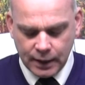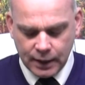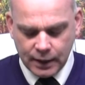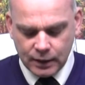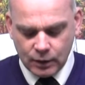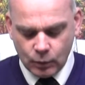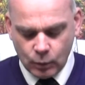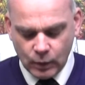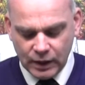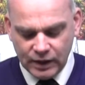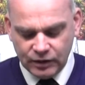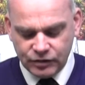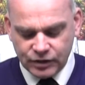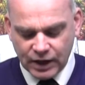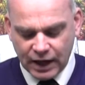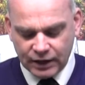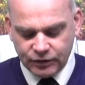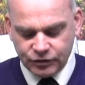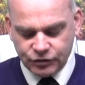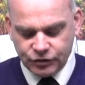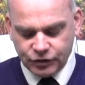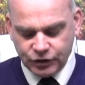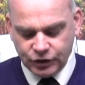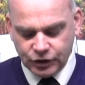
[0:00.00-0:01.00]
Now we
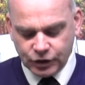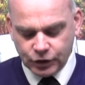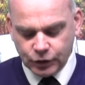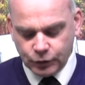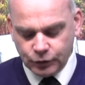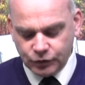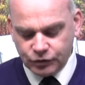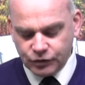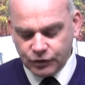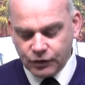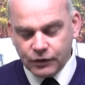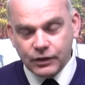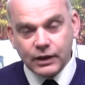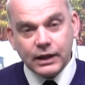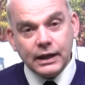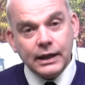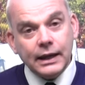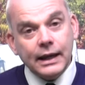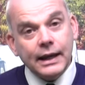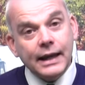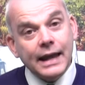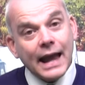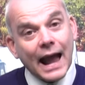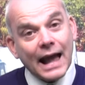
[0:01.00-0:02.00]
tend to use
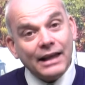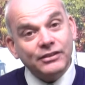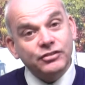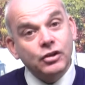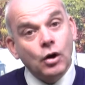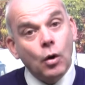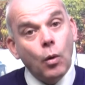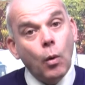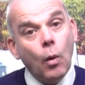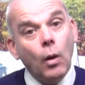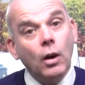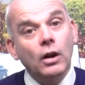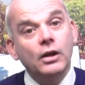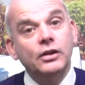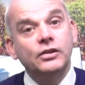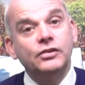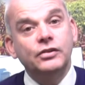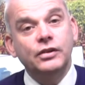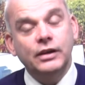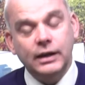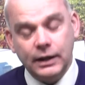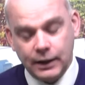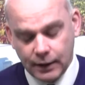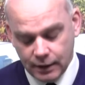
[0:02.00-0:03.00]
the gas
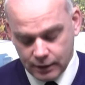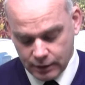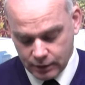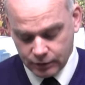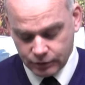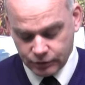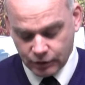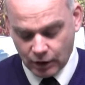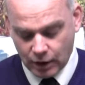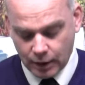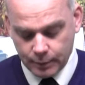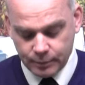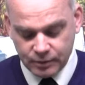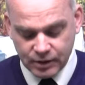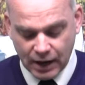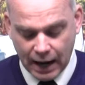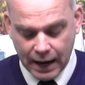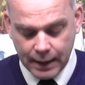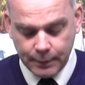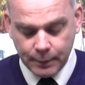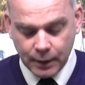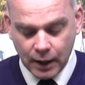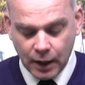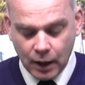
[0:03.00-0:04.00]
quality type
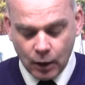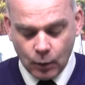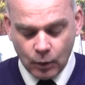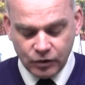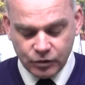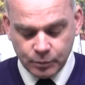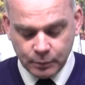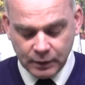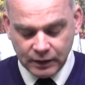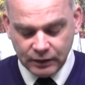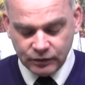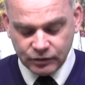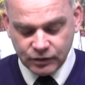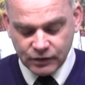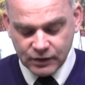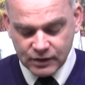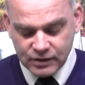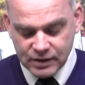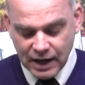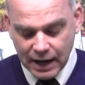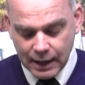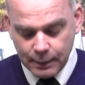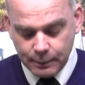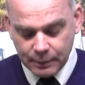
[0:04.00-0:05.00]
tape, which means that the
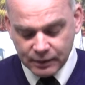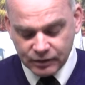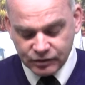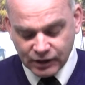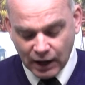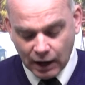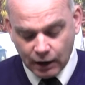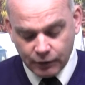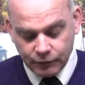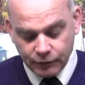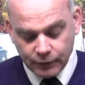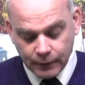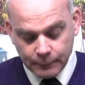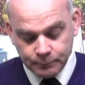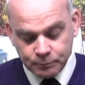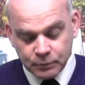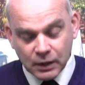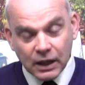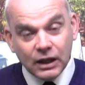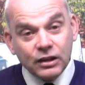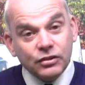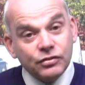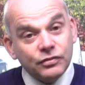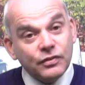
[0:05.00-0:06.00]
tape itself
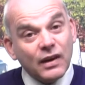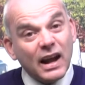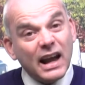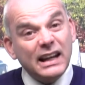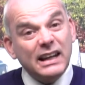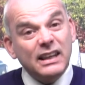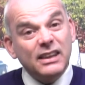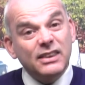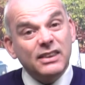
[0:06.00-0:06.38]
is fairly